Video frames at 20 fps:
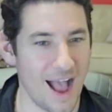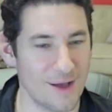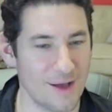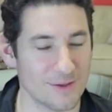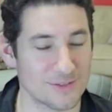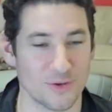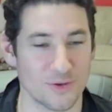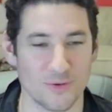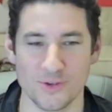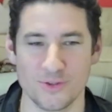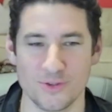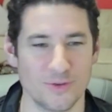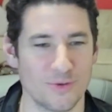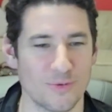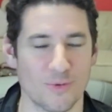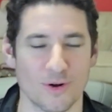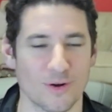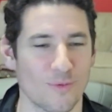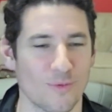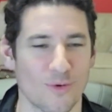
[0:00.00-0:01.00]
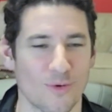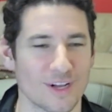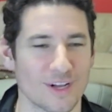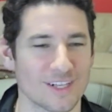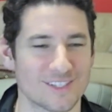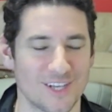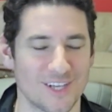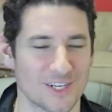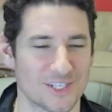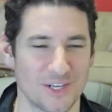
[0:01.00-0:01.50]
So we're in
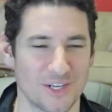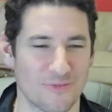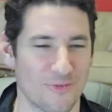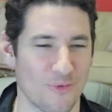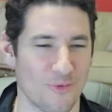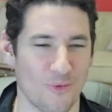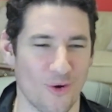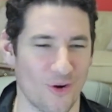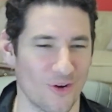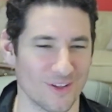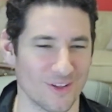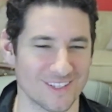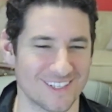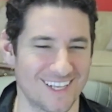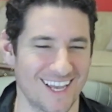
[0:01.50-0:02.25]
such different worlds.